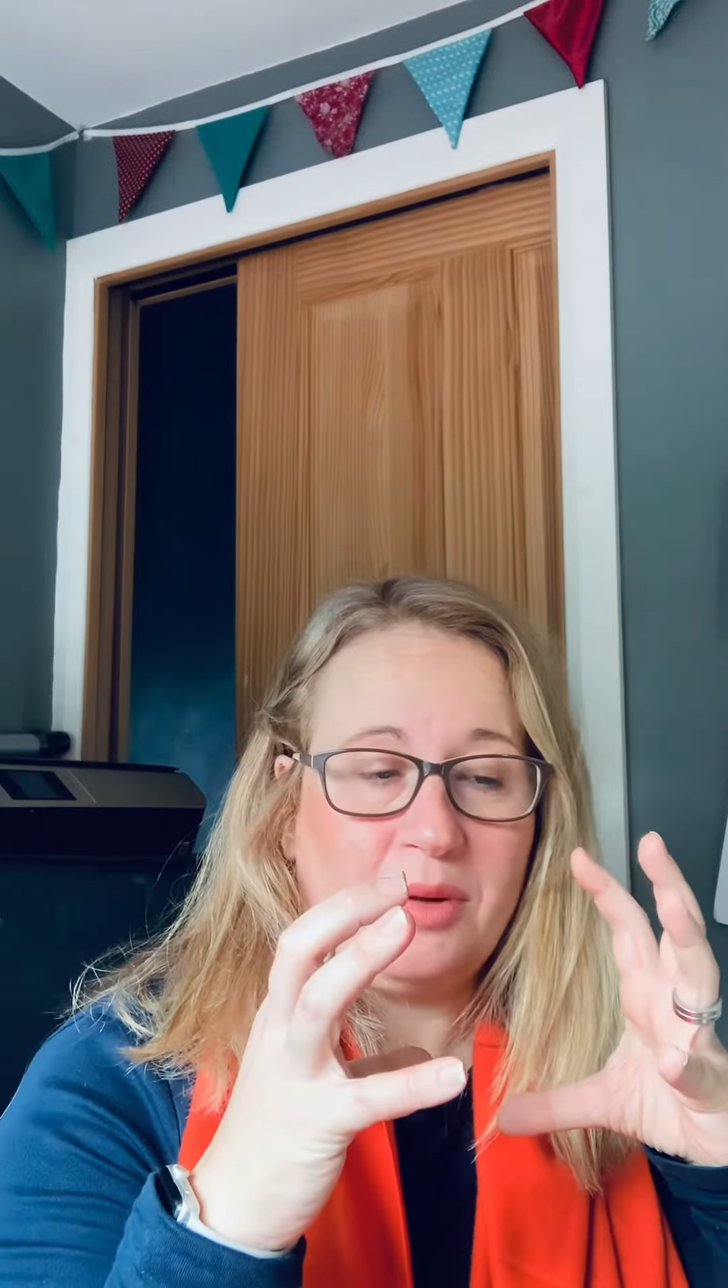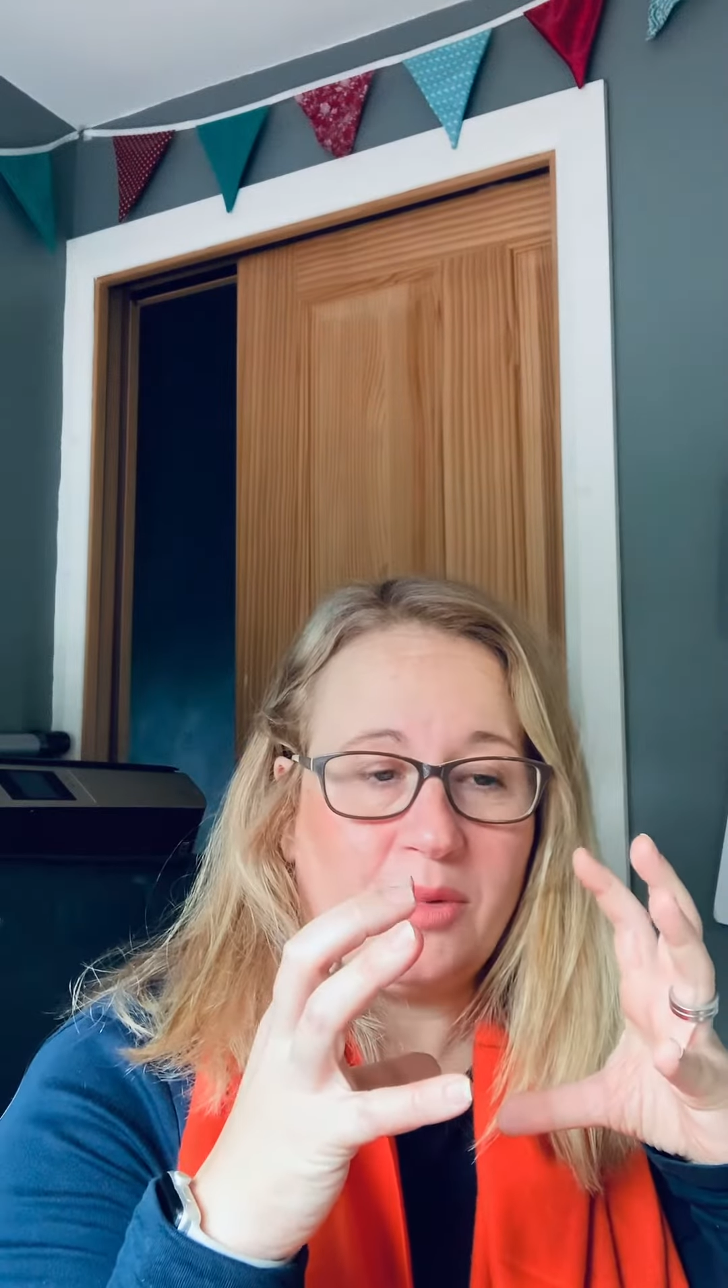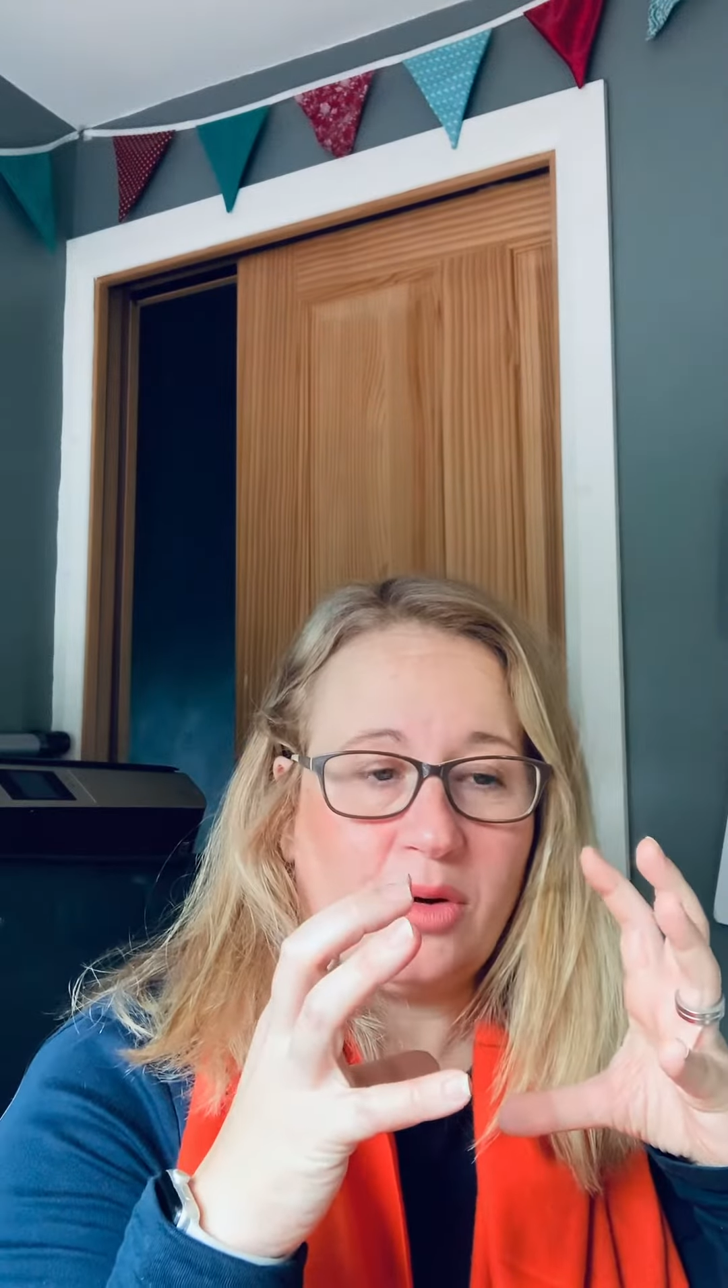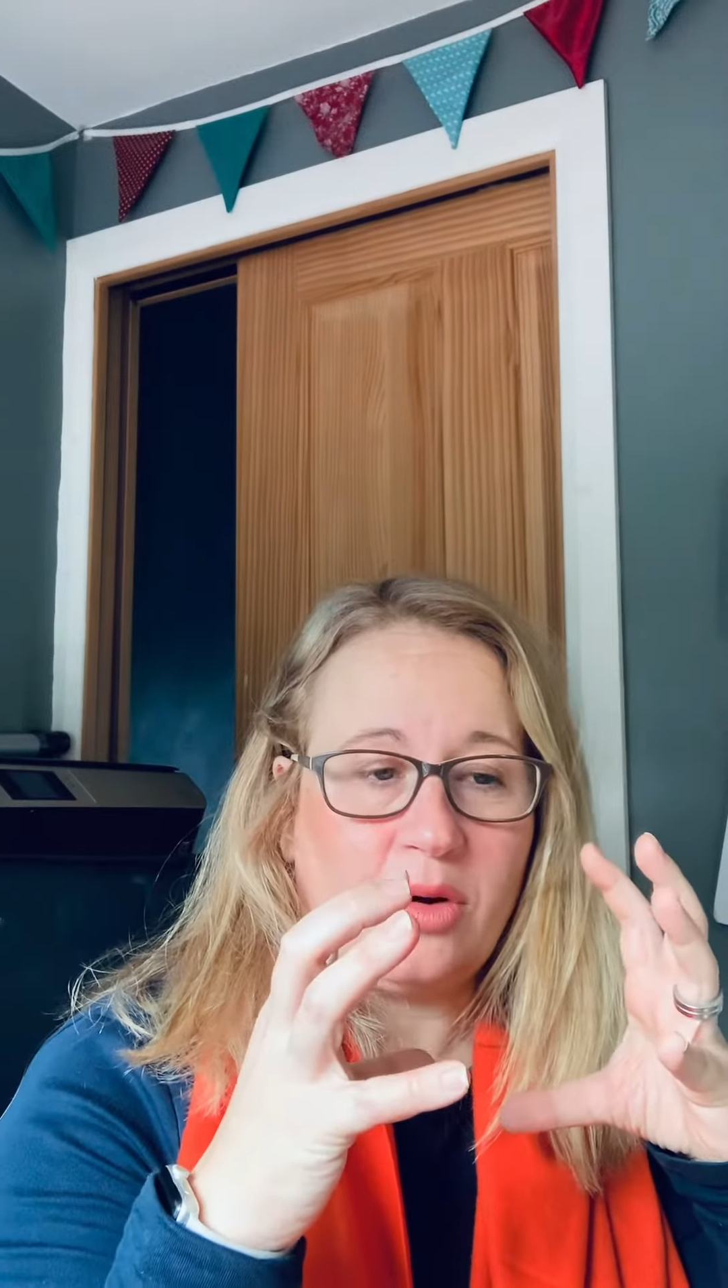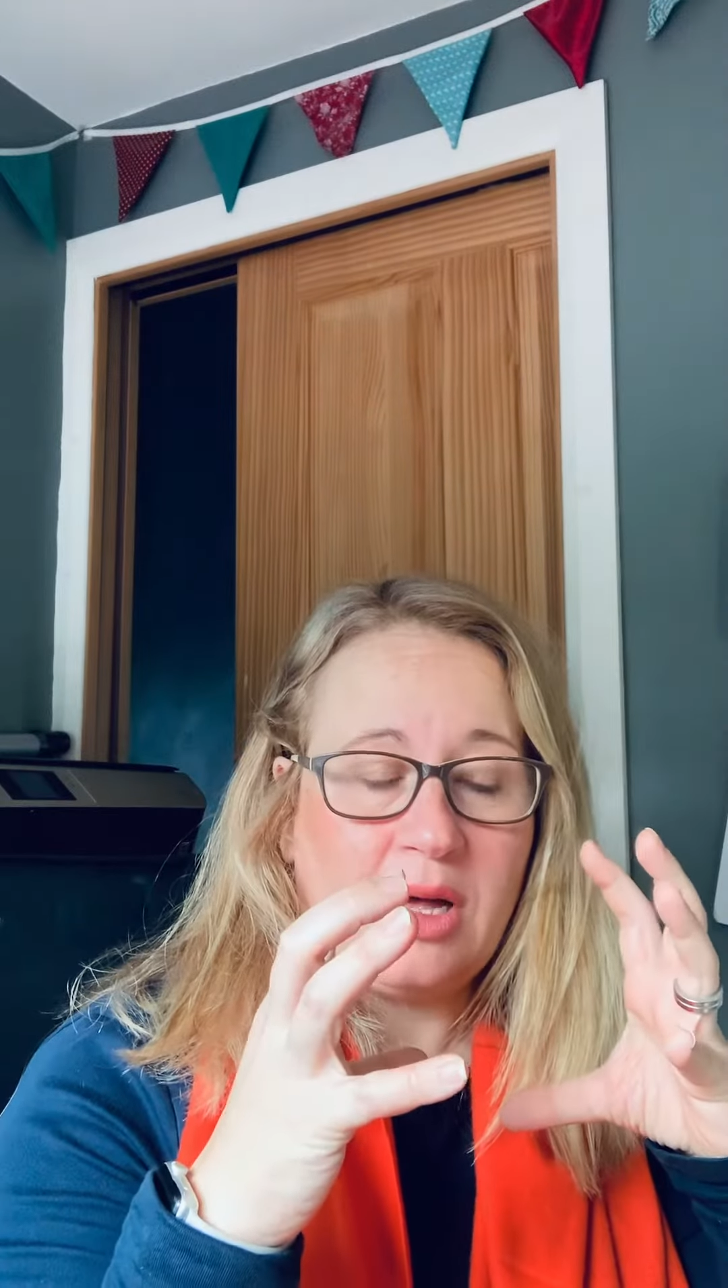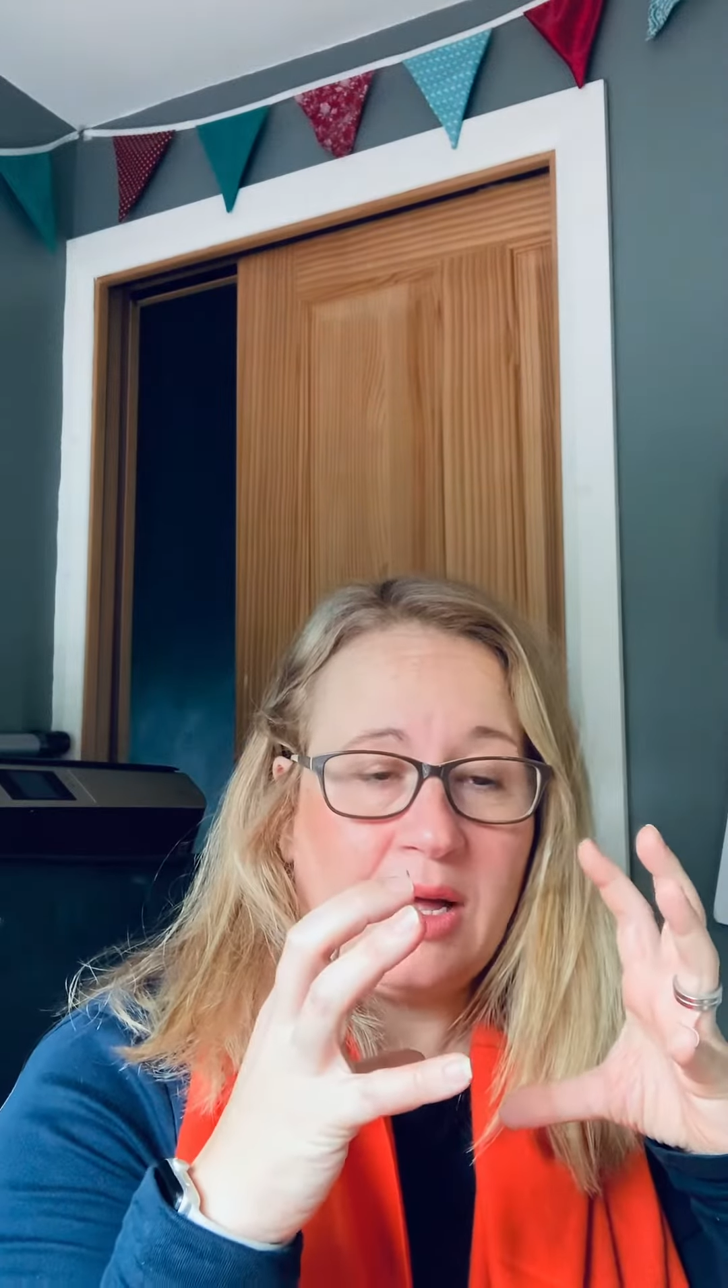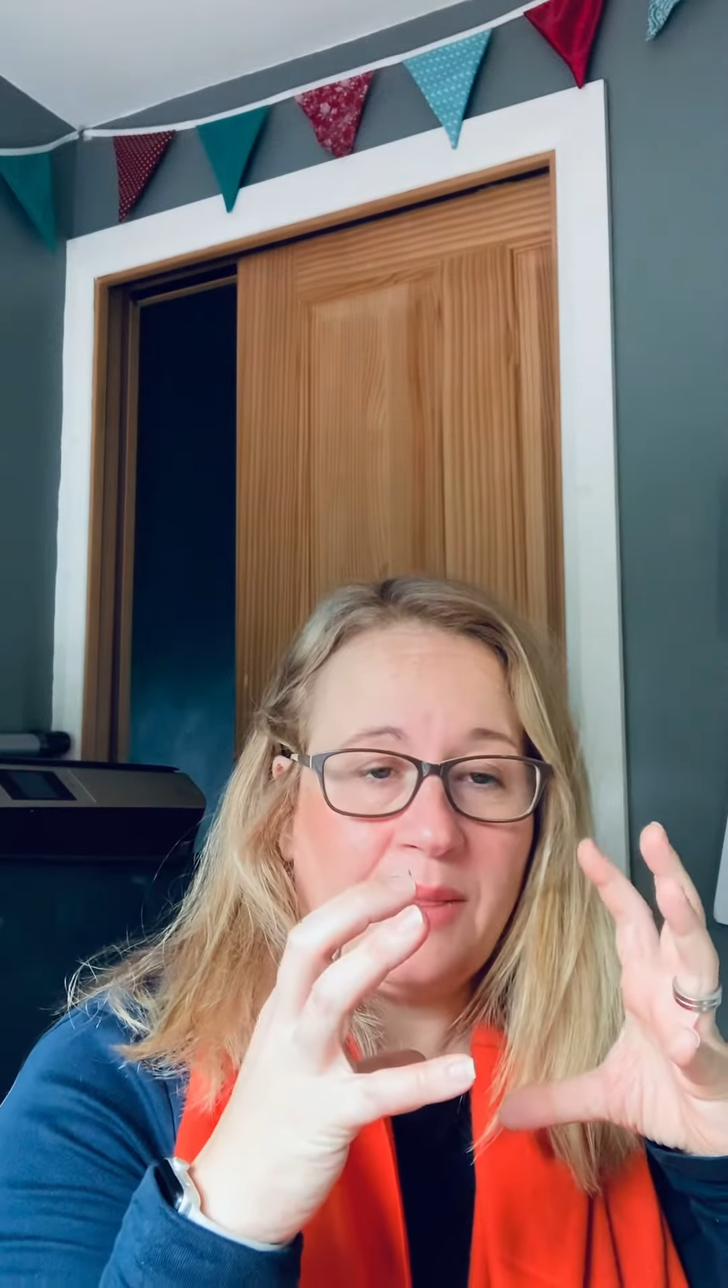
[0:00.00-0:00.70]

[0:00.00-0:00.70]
more,